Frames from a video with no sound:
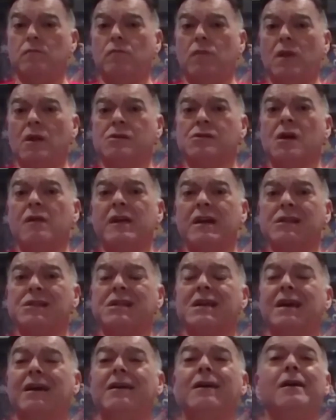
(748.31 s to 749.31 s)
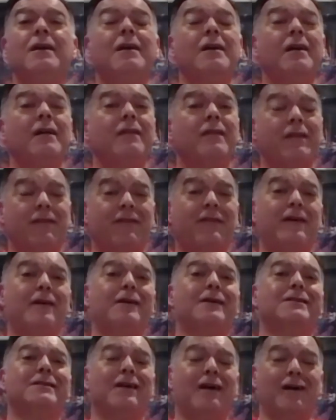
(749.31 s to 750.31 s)
So that's it. The
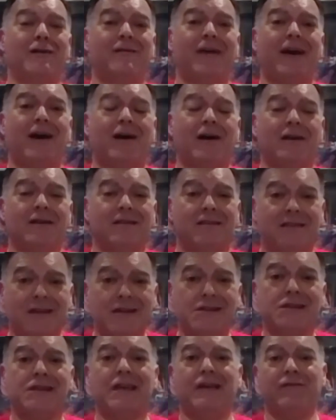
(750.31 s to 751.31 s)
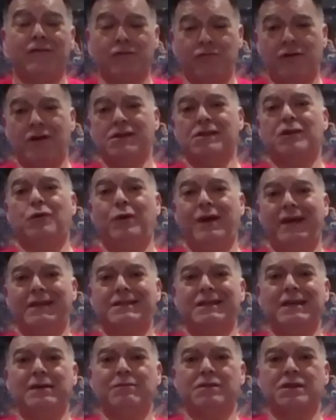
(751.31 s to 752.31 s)
third of our Disney for Brits quick
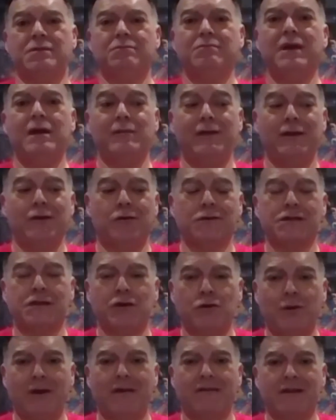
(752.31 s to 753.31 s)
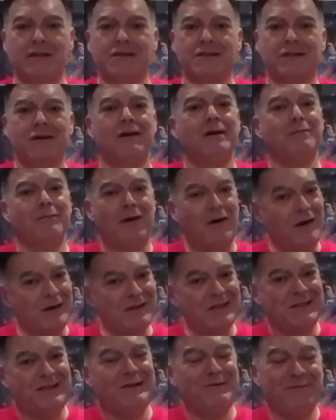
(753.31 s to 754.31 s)
tips. Maybe not so quick this time, I
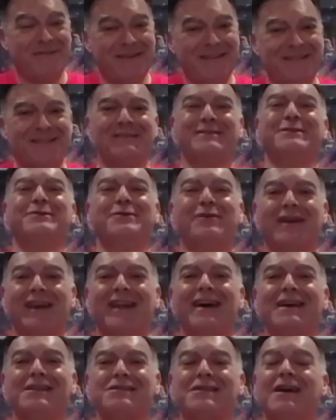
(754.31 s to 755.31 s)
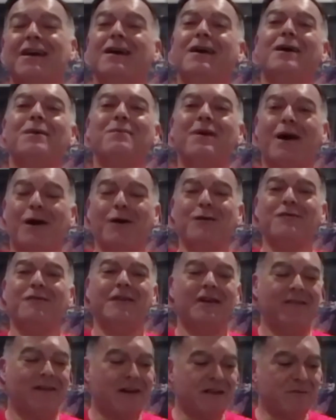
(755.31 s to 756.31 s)
still need to talk less, but
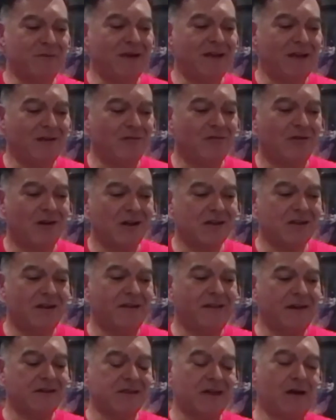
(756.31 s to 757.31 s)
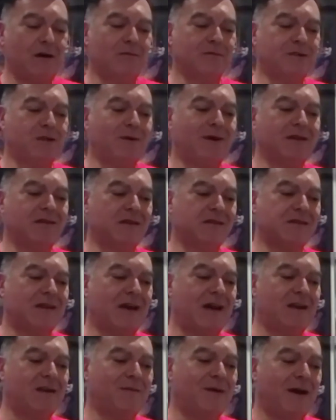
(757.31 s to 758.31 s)
hopefully that's been interesting. That's helped you
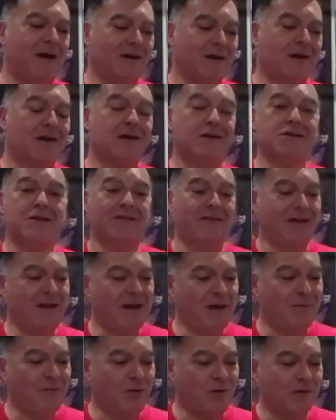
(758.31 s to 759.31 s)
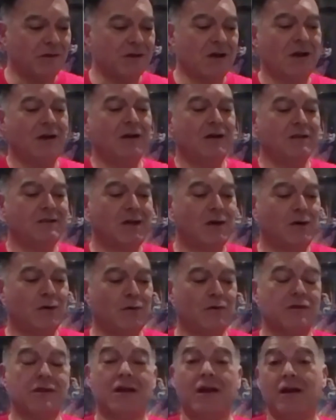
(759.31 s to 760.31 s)
understand about cars at the airports,
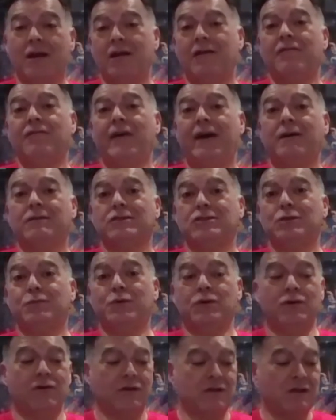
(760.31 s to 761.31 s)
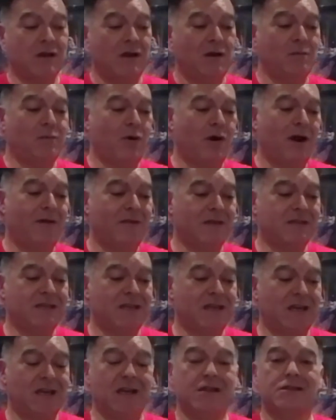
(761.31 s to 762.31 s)
tolls, voucher books, buying the
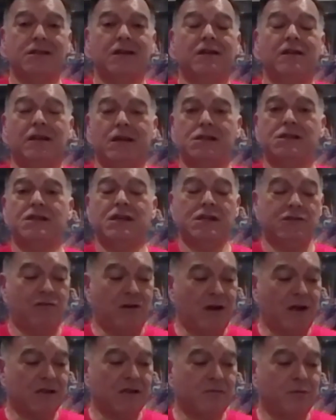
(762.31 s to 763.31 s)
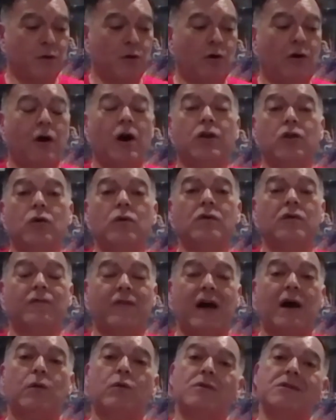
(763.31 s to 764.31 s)
tickets and Disney's transport, and all of
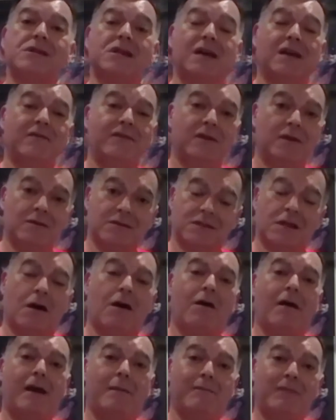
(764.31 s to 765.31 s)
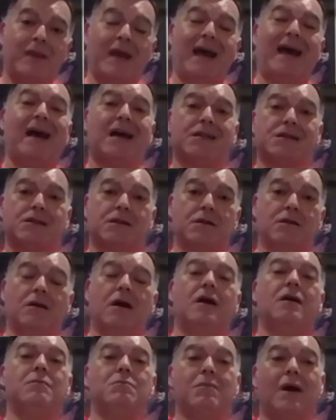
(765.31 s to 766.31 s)
that will save you time, hassle
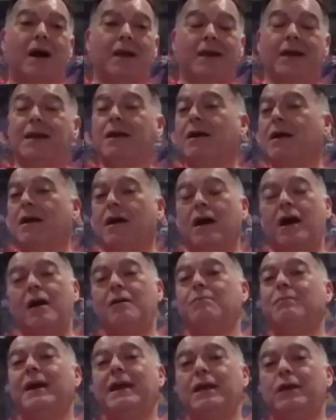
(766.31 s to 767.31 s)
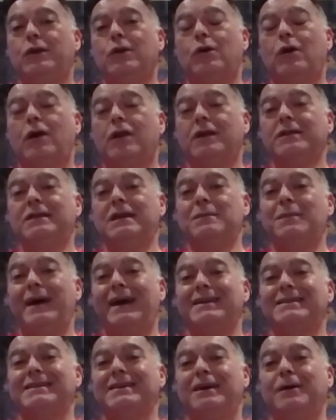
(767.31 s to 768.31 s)
and money and make your holiday
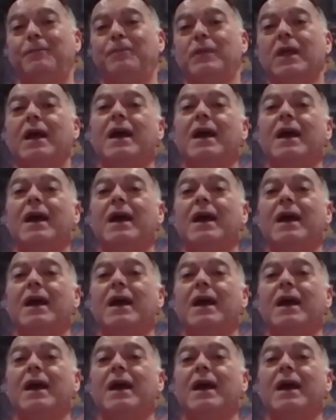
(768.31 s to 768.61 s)
better.